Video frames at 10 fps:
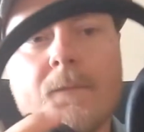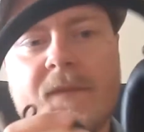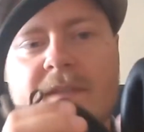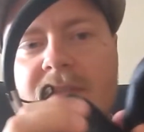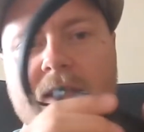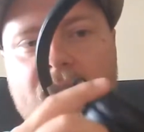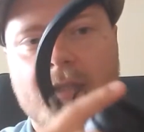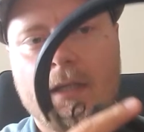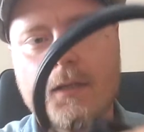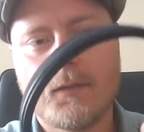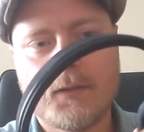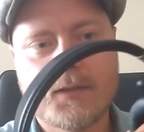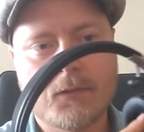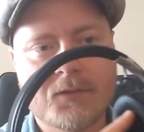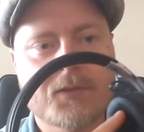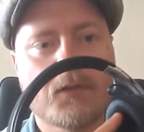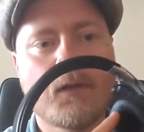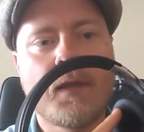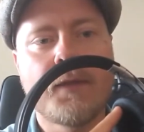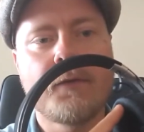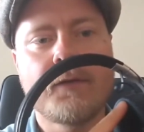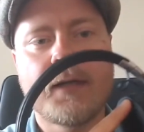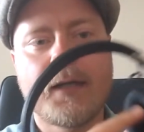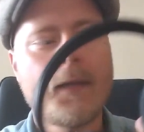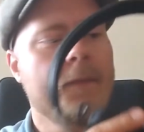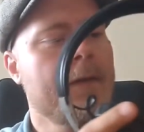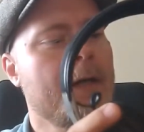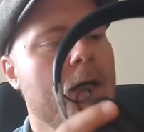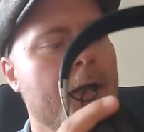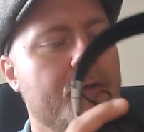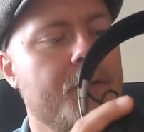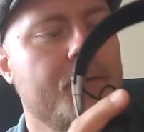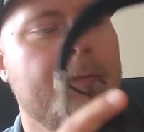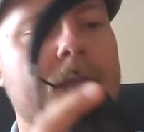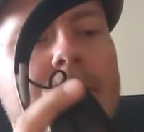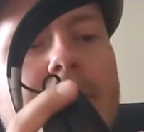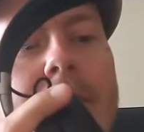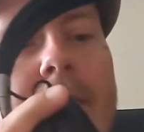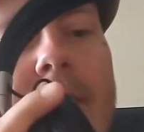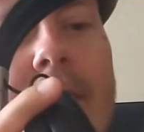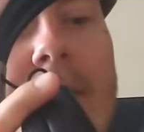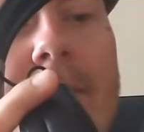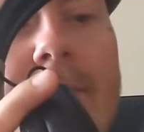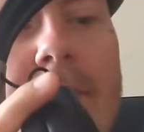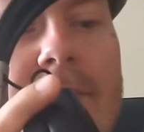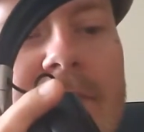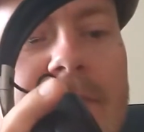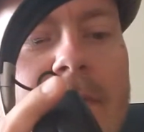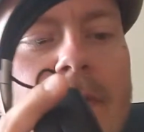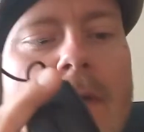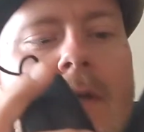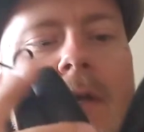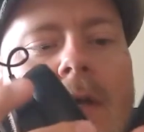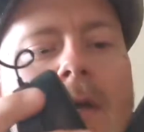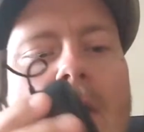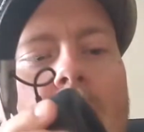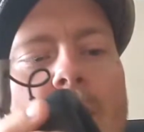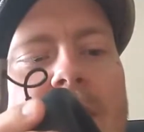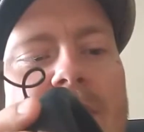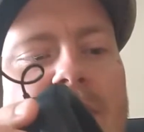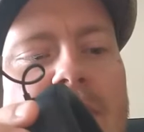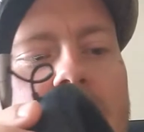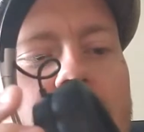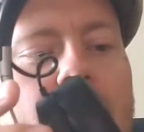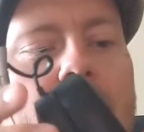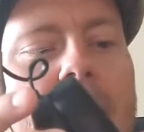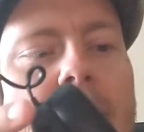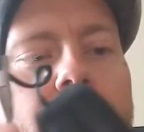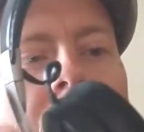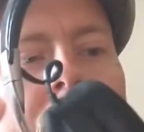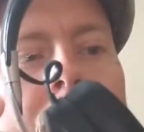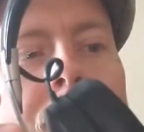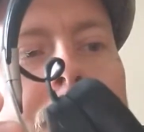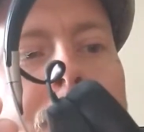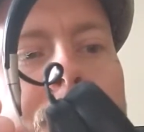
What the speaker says: This section here is also leather. I had other headphones which the